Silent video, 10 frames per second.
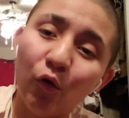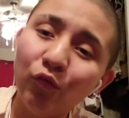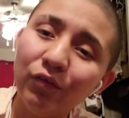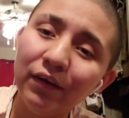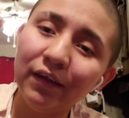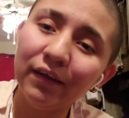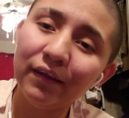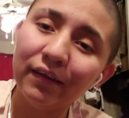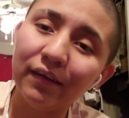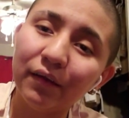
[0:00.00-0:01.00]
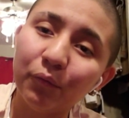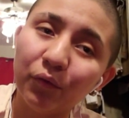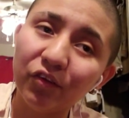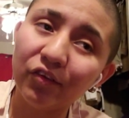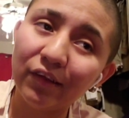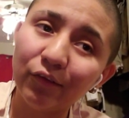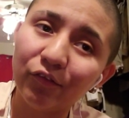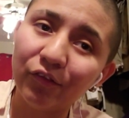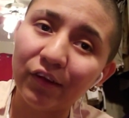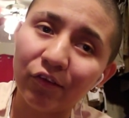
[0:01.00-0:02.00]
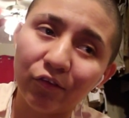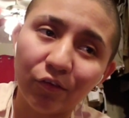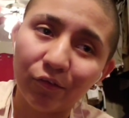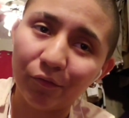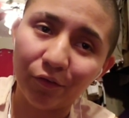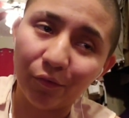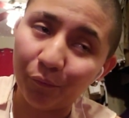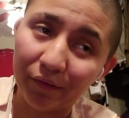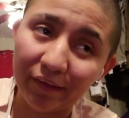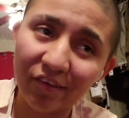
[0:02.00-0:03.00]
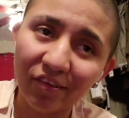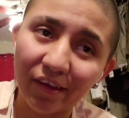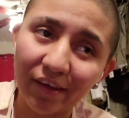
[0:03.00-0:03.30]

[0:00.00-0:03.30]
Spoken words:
hopefully, once they finish with this